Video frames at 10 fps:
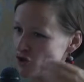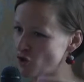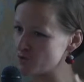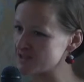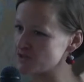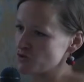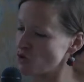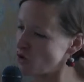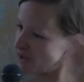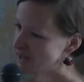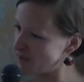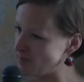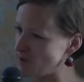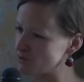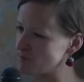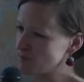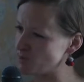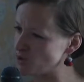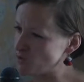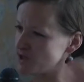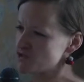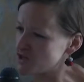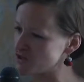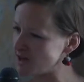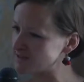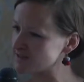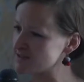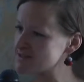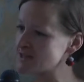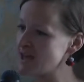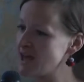goes into talking about people who are treasure hunters,